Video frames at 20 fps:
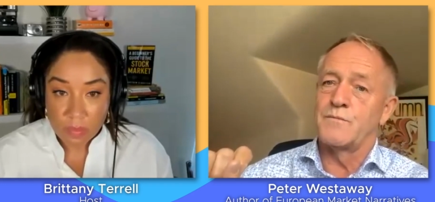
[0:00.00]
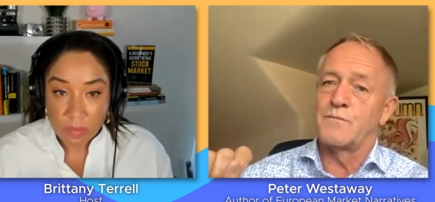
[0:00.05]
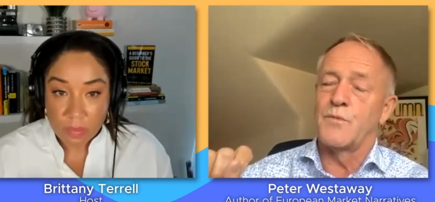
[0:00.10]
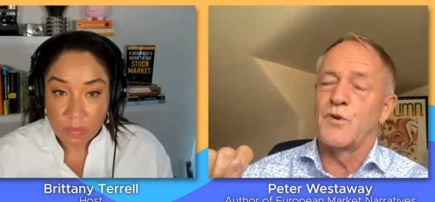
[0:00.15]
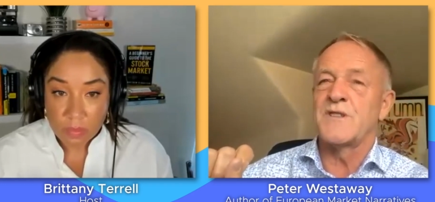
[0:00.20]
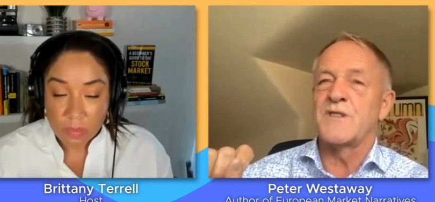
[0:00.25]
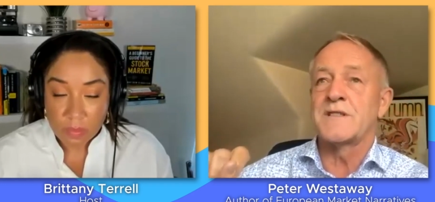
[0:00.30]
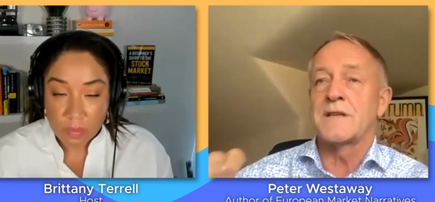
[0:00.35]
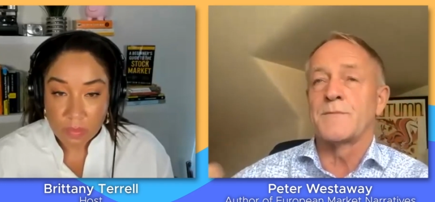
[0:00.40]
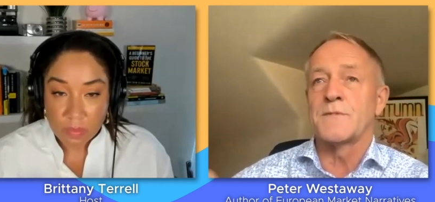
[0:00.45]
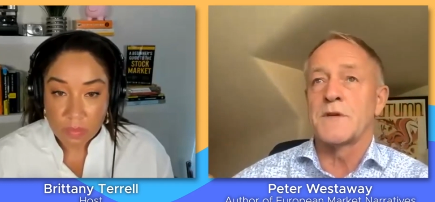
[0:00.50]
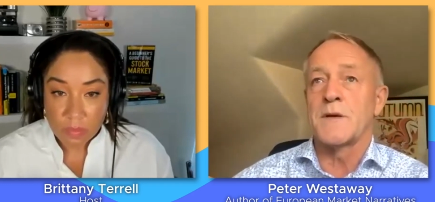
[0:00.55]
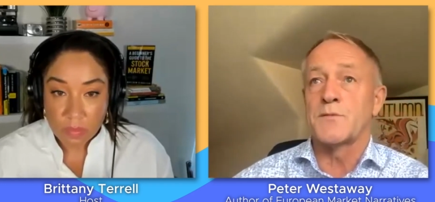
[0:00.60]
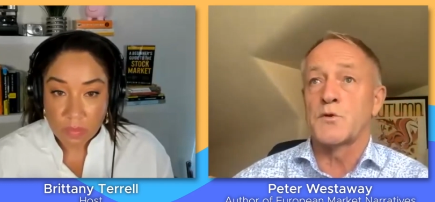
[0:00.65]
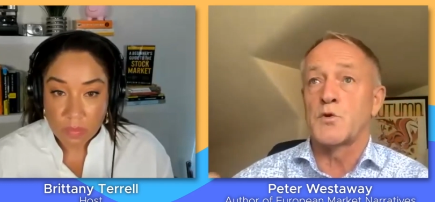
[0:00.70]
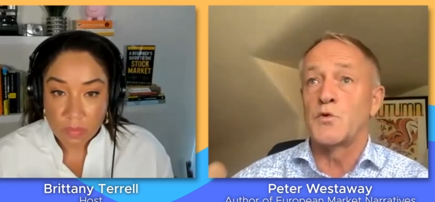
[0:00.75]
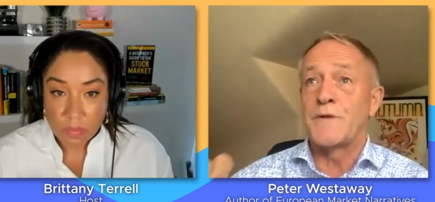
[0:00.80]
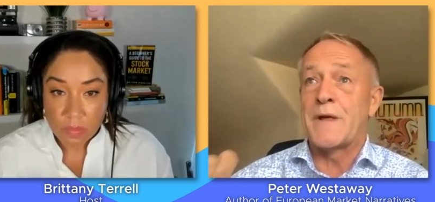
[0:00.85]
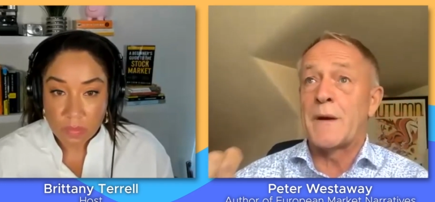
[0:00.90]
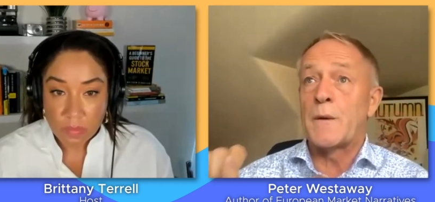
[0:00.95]
Speaker 1: what is sometimes
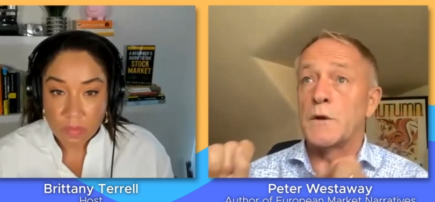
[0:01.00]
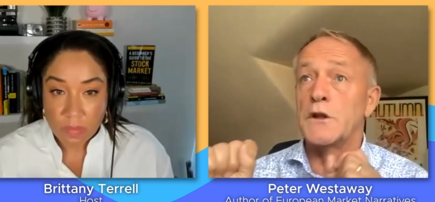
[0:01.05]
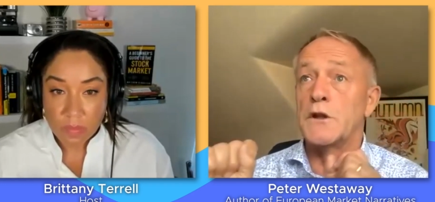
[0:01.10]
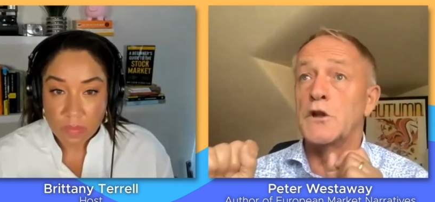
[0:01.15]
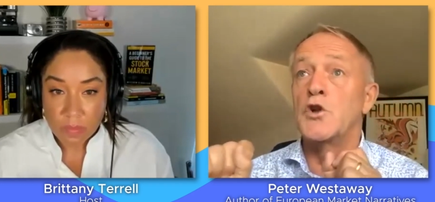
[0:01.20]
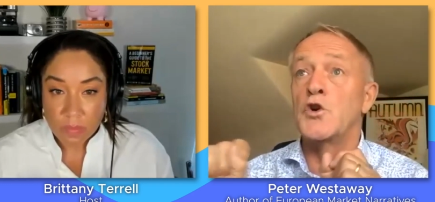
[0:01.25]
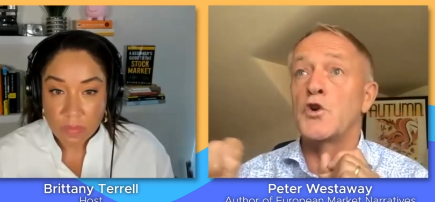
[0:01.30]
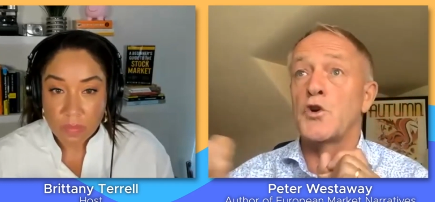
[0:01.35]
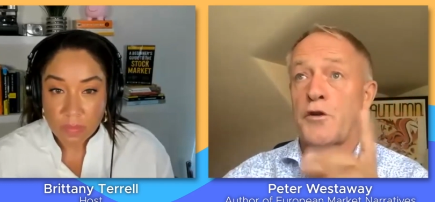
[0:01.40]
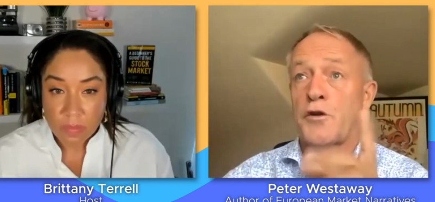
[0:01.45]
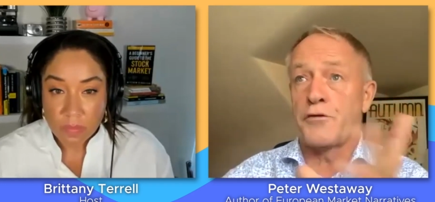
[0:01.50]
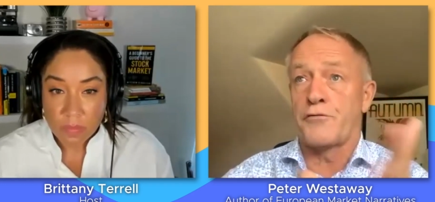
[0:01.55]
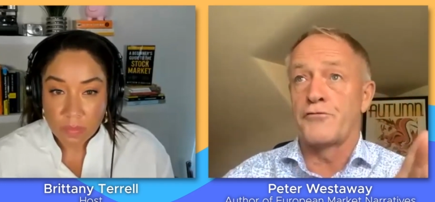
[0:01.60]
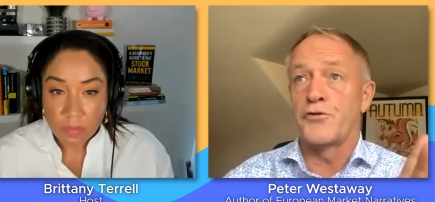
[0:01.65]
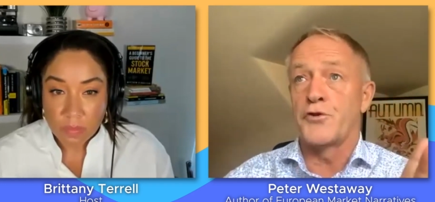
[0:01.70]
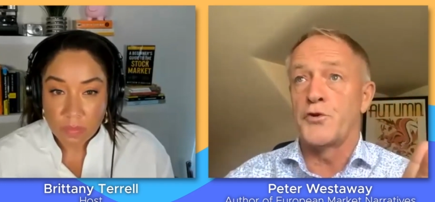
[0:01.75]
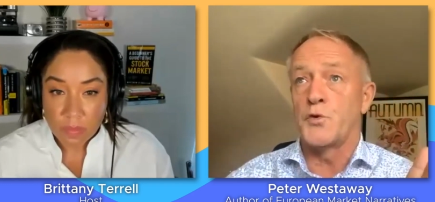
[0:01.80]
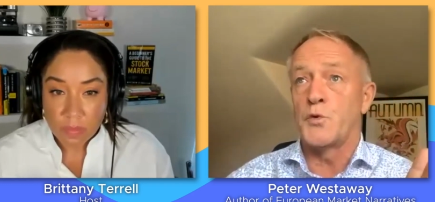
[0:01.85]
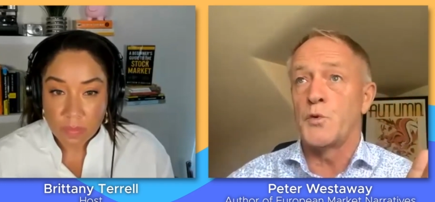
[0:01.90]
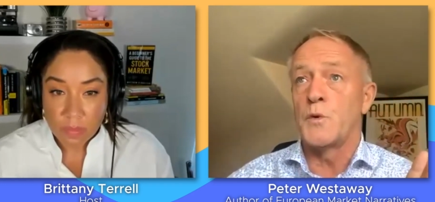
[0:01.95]
called, they will look
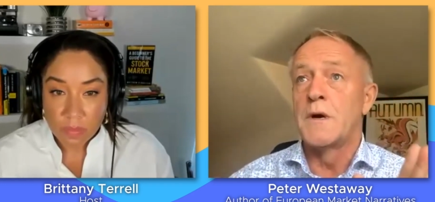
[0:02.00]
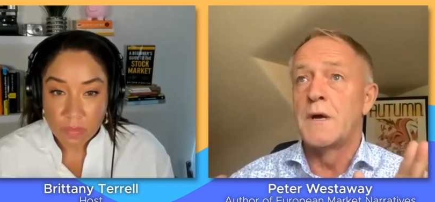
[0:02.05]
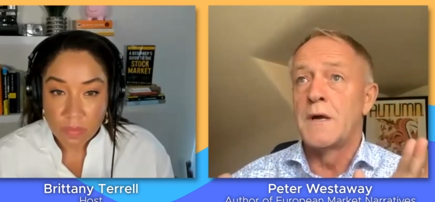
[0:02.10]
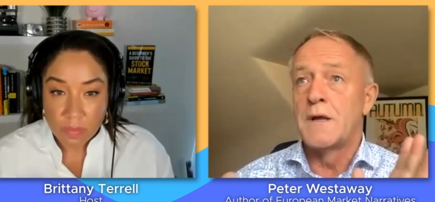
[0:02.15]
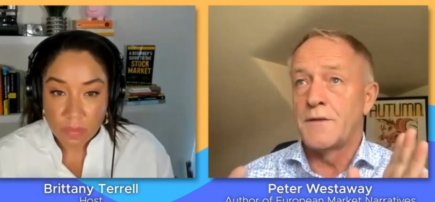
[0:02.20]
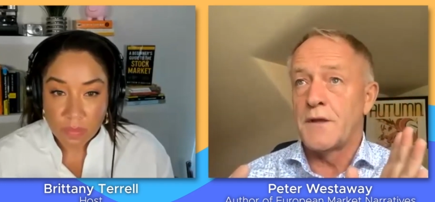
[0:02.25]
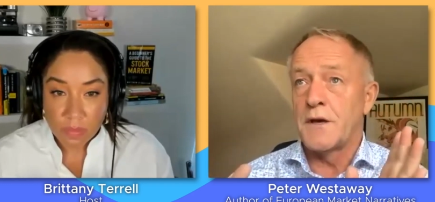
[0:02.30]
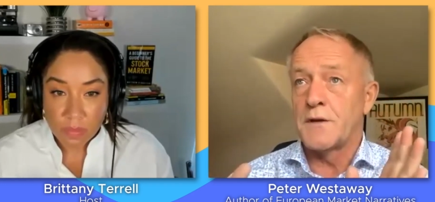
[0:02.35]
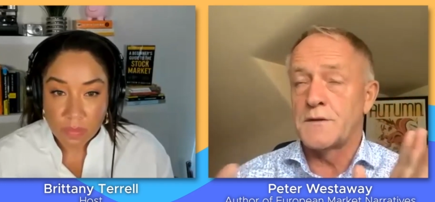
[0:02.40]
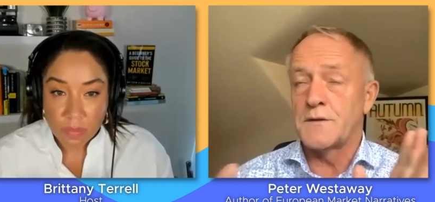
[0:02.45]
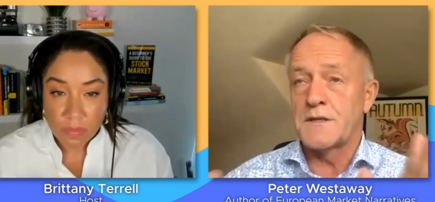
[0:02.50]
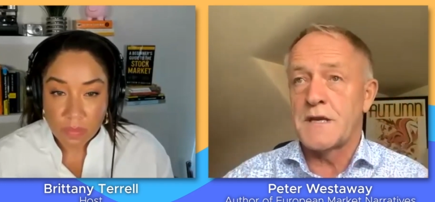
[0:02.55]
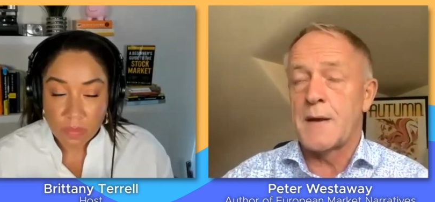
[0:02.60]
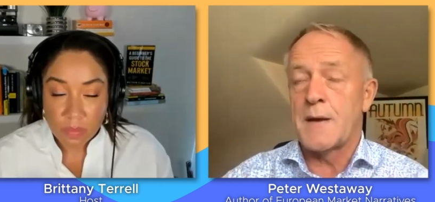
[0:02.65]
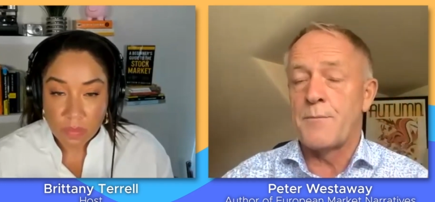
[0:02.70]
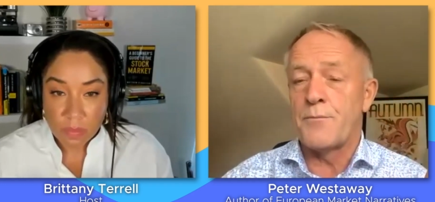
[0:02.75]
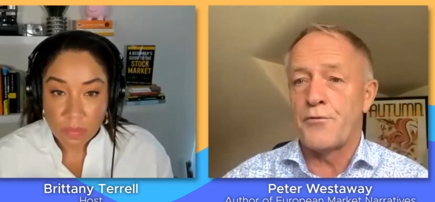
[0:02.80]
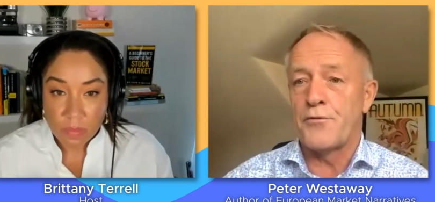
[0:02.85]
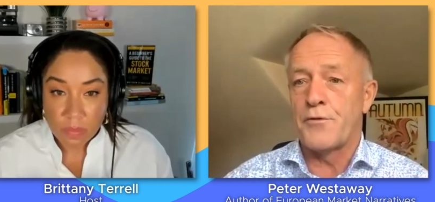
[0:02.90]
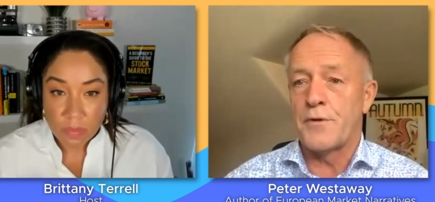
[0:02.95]
through those
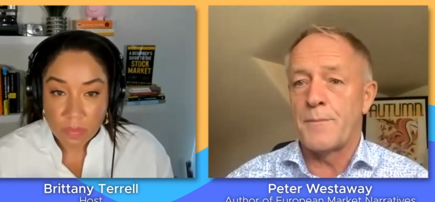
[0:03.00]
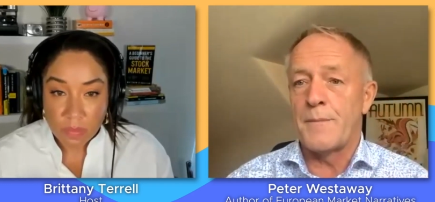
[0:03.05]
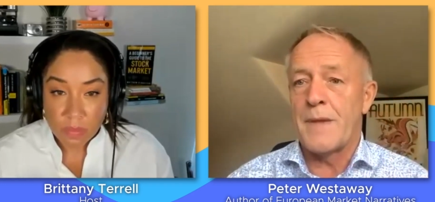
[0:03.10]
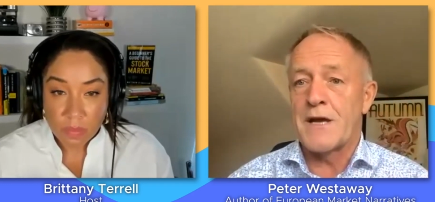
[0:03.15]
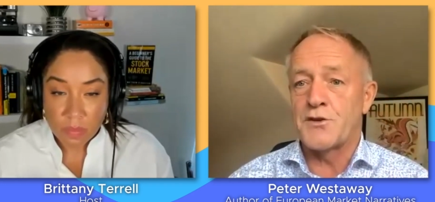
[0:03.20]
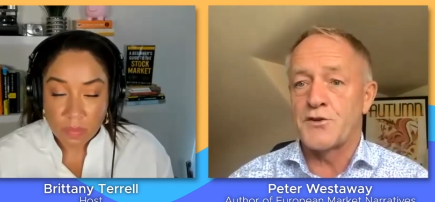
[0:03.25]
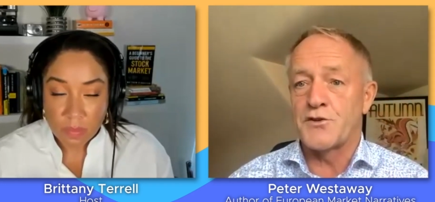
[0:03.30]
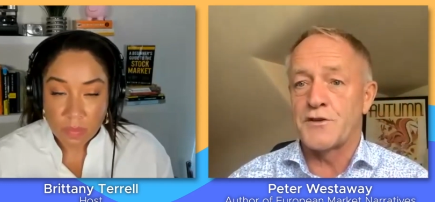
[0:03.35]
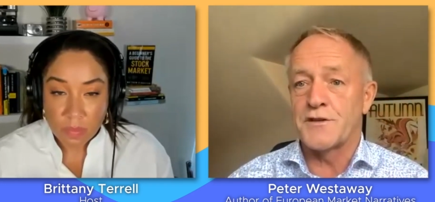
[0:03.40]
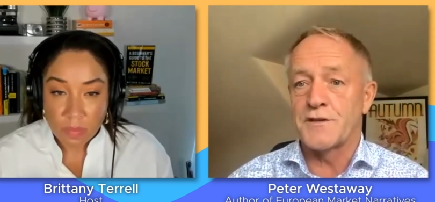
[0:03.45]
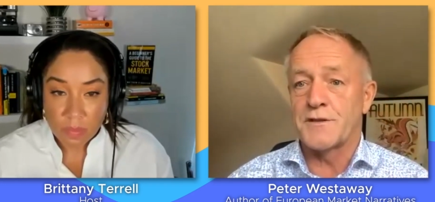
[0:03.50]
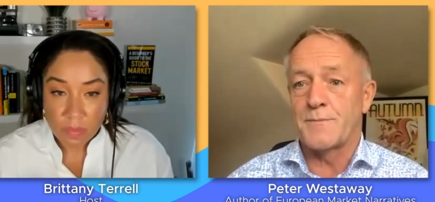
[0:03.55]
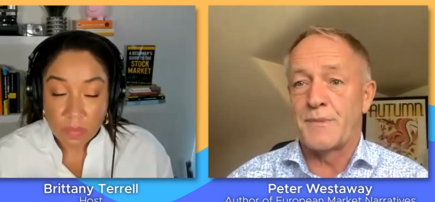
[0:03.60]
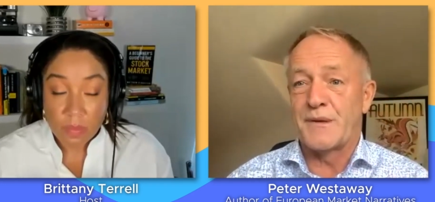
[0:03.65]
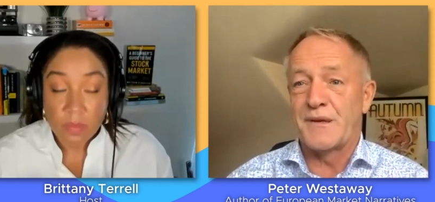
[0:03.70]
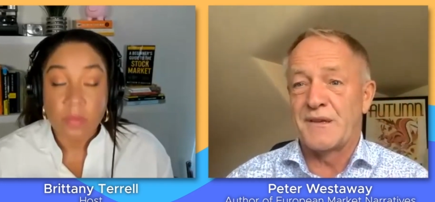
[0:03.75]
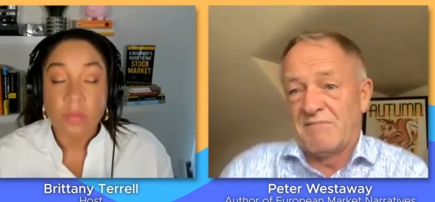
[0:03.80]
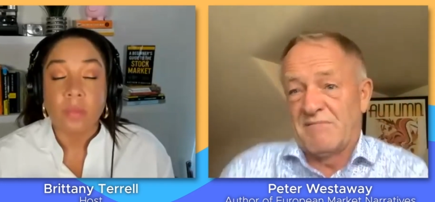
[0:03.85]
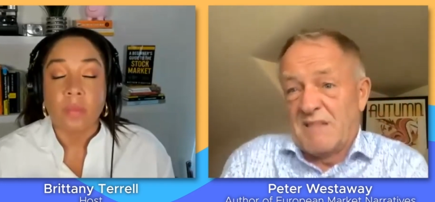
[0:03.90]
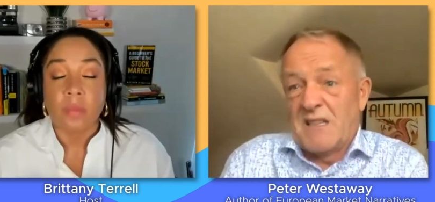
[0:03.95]
temporary measures.
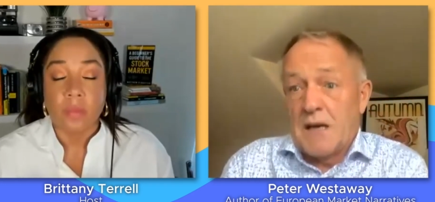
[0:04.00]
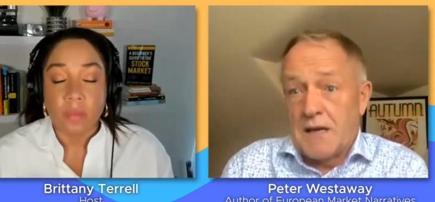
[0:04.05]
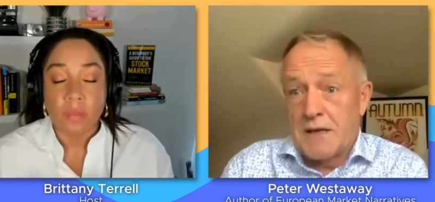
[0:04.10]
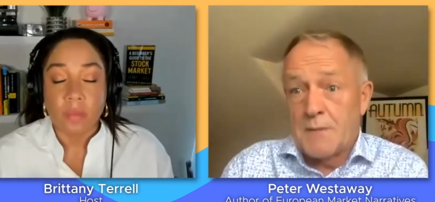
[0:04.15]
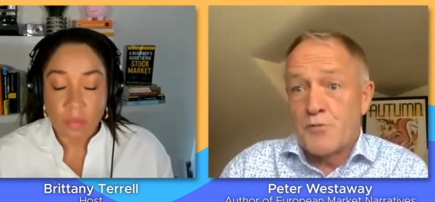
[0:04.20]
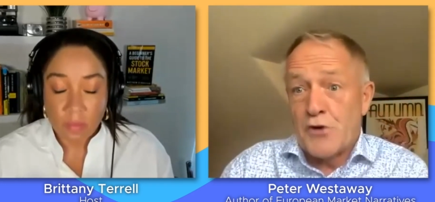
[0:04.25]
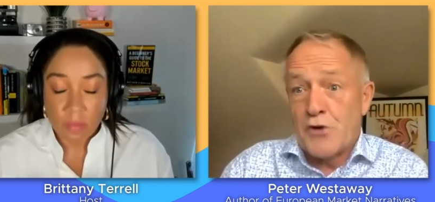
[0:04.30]
But you know, in